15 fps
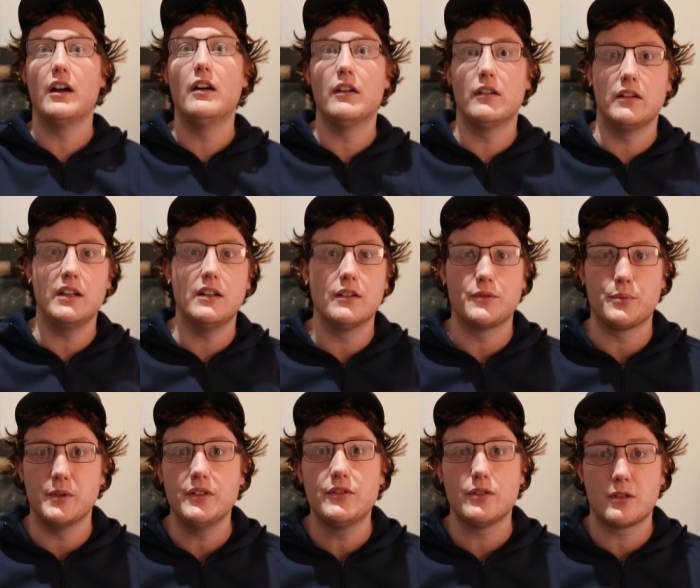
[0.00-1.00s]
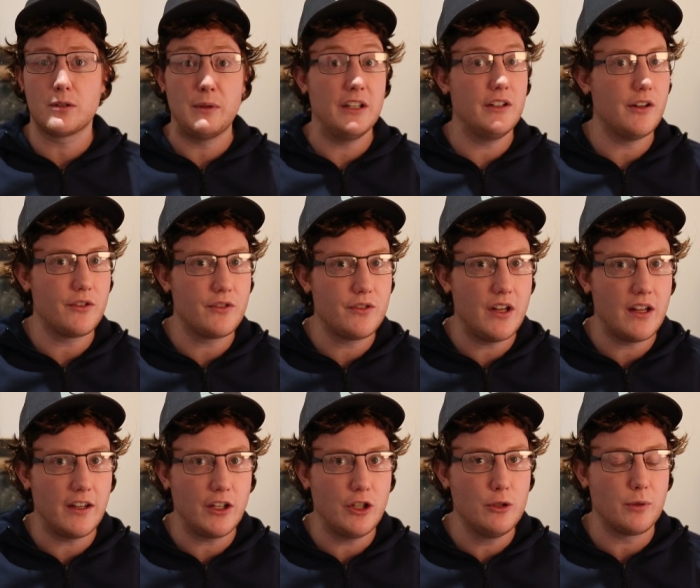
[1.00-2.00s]
oh he knows what he's talking about he knows
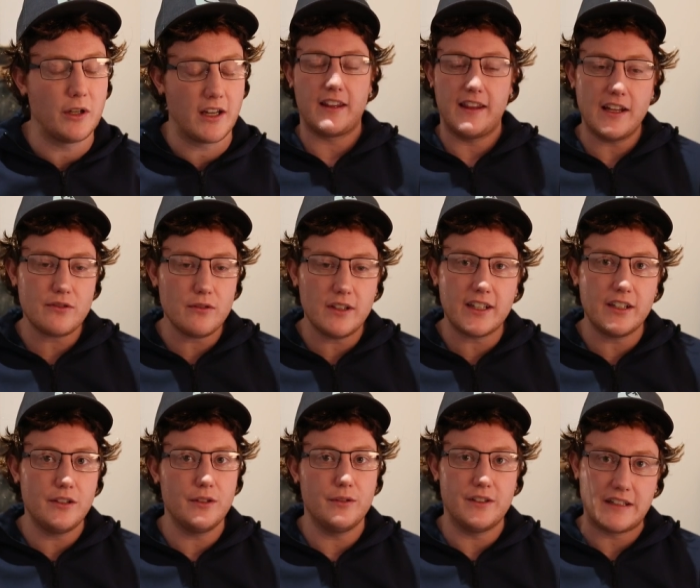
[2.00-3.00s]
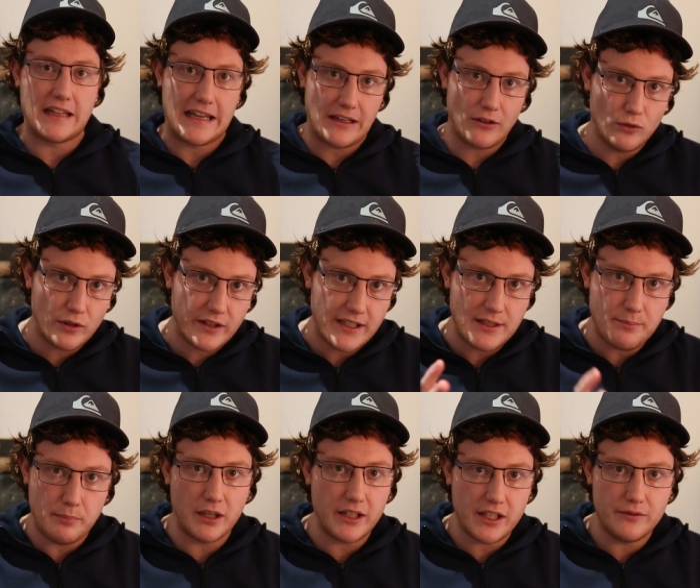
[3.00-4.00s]
Stanley Kubrick and that's all I can do is like look at his
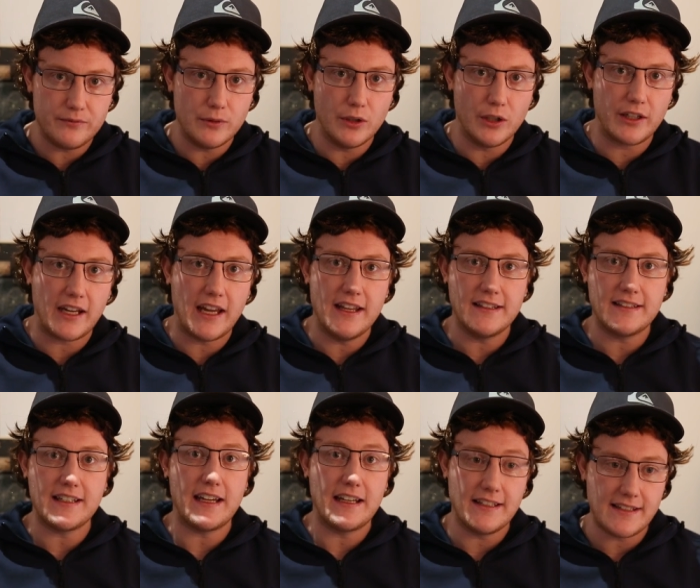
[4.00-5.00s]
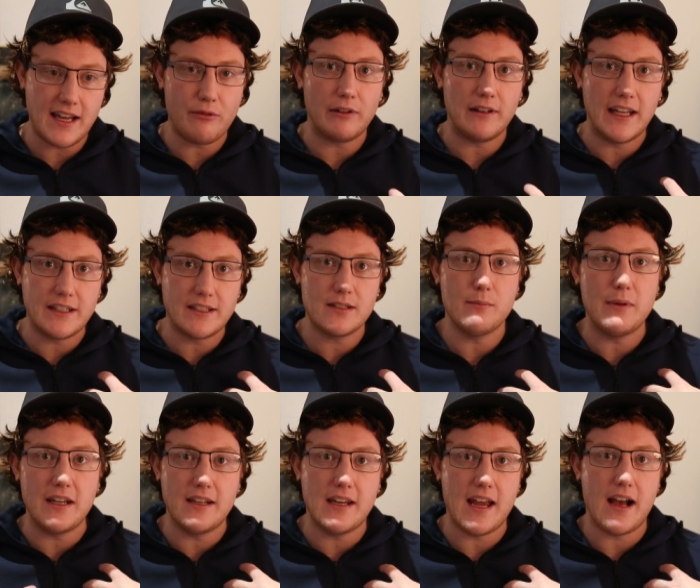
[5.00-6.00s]
body of work and say does that relate to
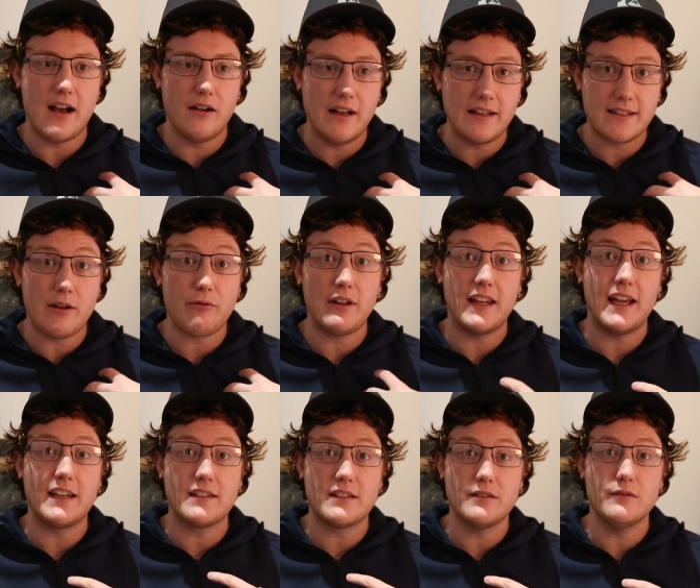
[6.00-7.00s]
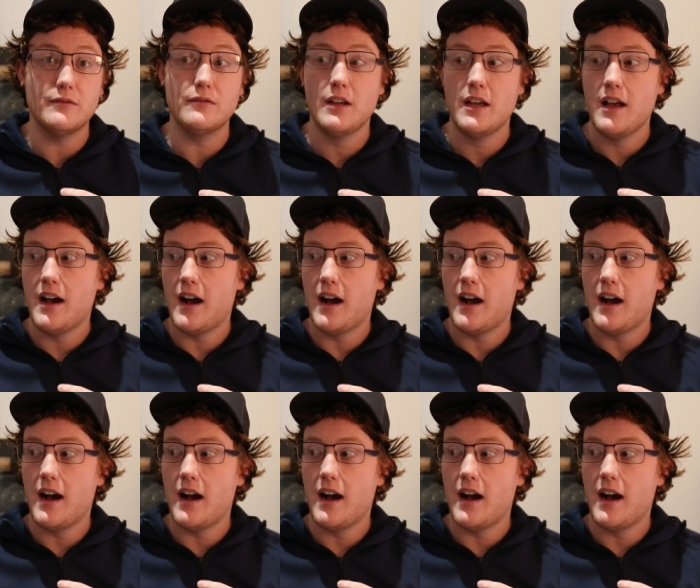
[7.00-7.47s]
me now does that relate to